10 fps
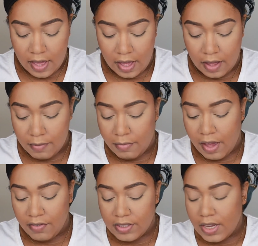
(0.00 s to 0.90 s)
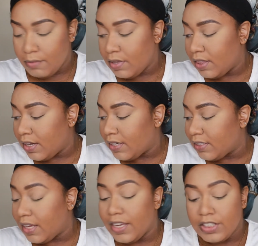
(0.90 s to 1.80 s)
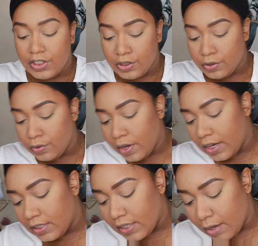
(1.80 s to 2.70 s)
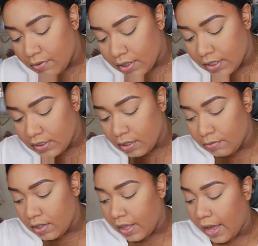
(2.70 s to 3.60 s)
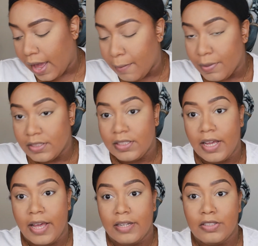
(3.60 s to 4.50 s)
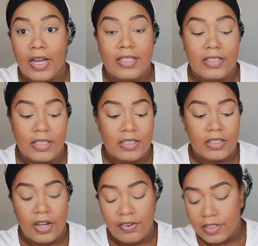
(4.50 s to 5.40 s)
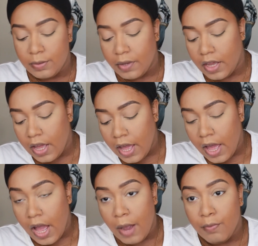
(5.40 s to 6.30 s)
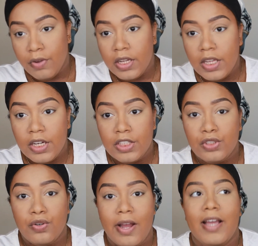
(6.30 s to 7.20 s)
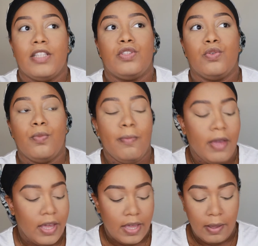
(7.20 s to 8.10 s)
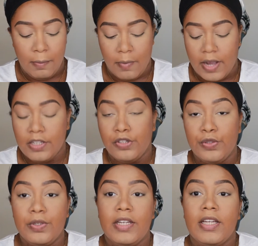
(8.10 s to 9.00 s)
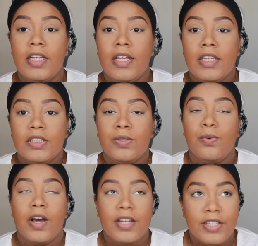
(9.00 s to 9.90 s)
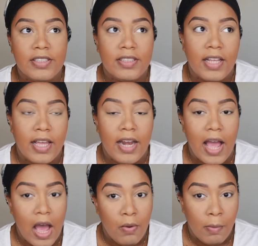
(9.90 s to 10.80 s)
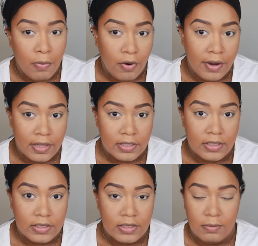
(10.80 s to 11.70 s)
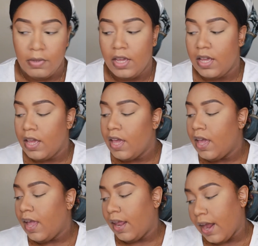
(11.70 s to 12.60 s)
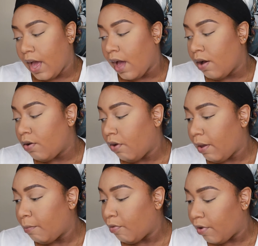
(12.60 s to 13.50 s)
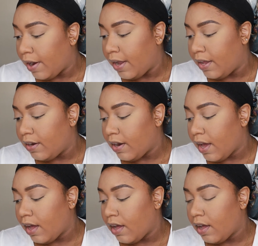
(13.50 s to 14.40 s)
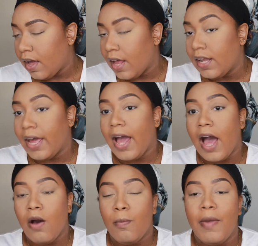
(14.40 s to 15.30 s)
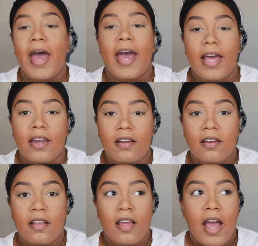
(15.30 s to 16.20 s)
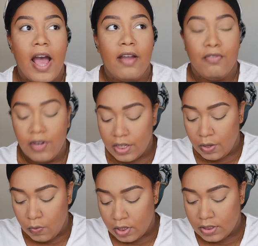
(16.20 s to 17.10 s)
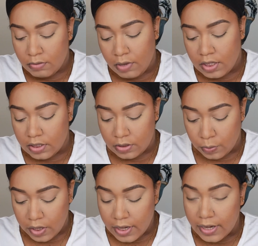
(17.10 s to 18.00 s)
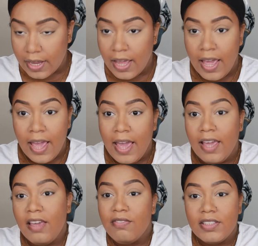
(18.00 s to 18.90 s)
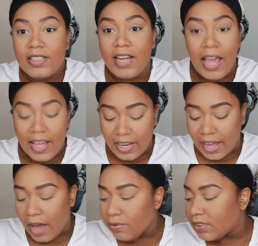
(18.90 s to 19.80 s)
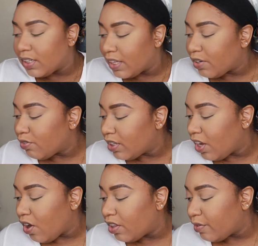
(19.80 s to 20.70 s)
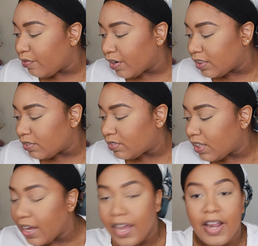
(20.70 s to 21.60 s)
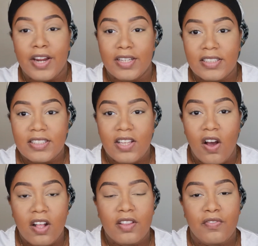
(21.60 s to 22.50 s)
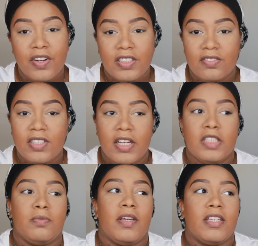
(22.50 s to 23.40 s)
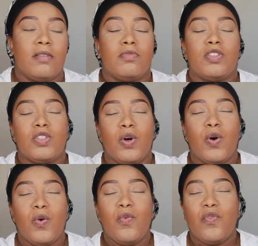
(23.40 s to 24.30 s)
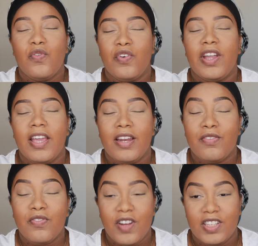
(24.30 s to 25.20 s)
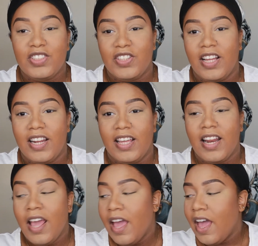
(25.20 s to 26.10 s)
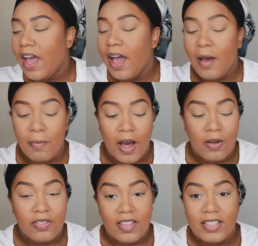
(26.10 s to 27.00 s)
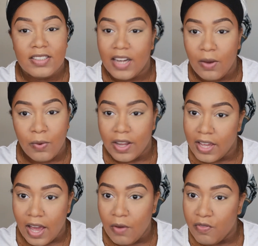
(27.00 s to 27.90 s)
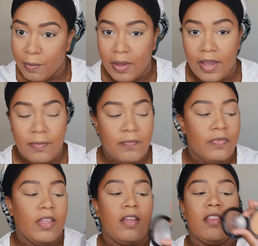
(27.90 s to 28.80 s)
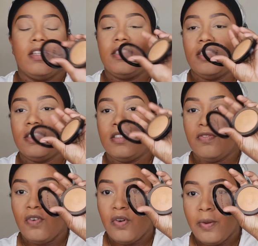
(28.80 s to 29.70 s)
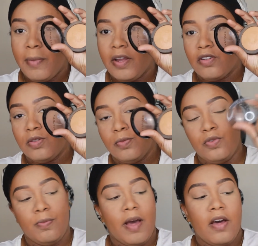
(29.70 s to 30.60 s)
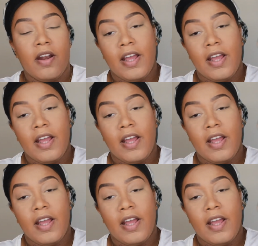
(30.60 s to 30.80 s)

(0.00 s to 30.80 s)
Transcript: Um, every time that there's an issue, anytime that there's something that happens that tries to discourage me, I'm really gonna try to make it my duty to understand how important this is to me and how important, like how bad I really want to make this work. Even today, like I was literally on the verge of tears, on the verge of tears because I'm so freaking frustrated about things not working out for me. This is Sephora Micro Smooth Powder.